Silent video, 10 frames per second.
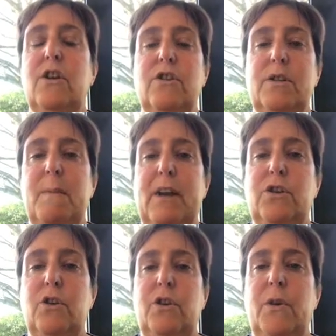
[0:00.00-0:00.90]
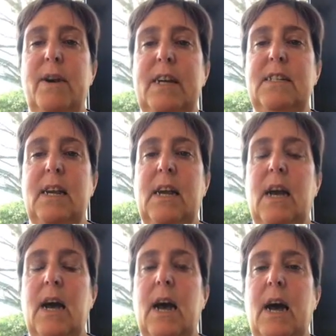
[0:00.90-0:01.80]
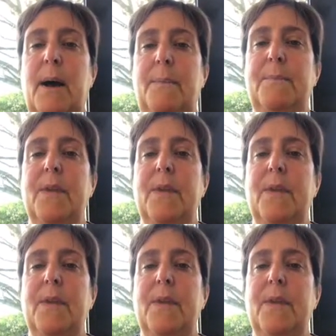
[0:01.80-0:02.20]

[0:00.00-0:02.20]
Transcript: just make sure you're eating a